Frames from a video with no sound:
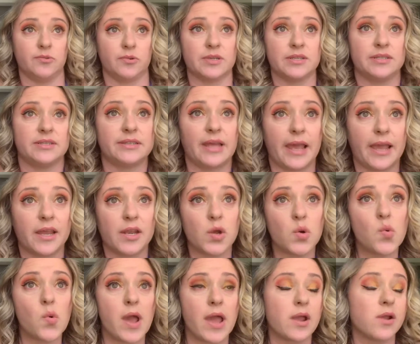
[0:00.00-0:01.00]
We're staying
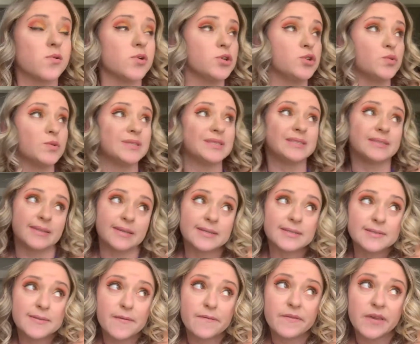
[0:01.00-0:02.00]
away. We're doing 6
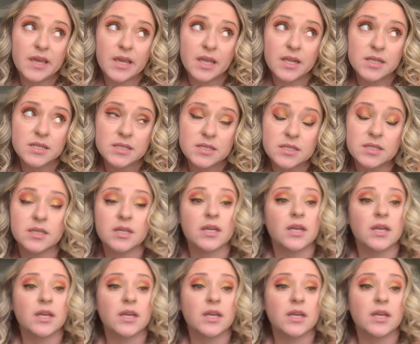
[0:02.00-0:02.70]
feet.